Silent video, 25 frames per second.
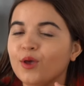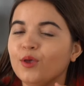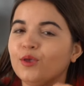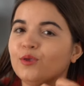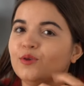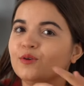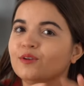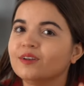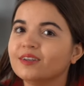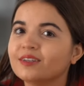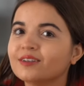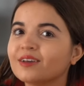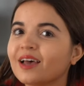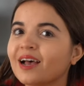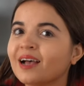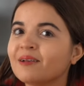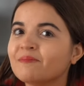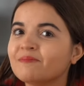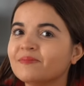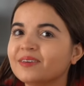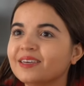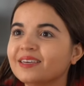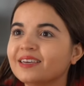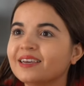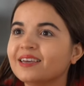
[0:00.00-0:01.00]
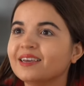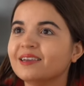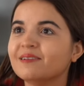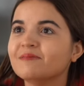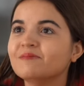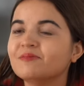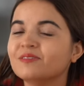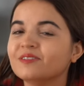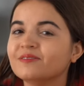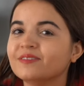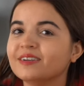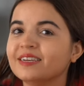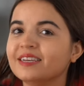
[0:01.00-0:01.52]
You need to help me
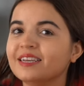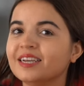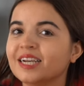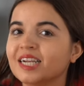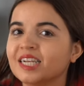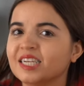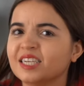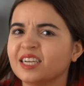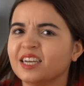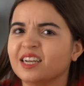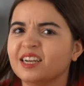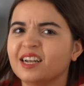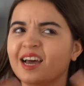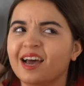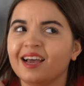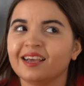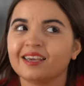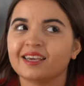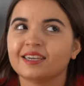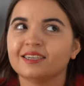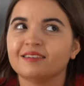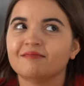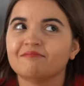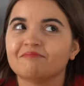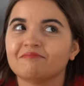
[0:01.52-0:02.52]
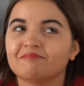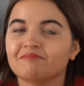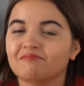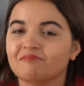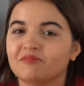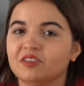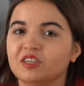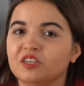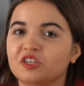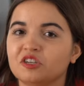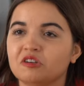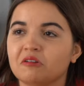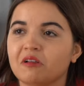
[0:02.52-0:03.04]
improve my English and I can
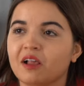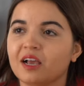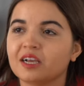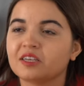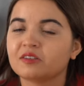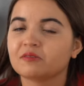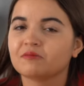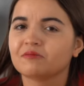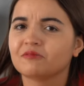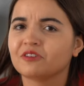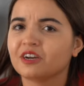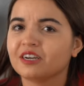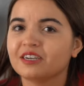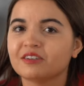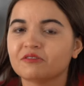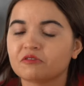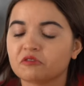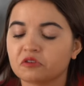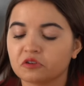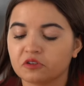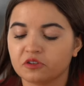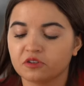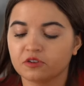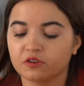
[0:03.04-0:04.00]
teach you like some French words.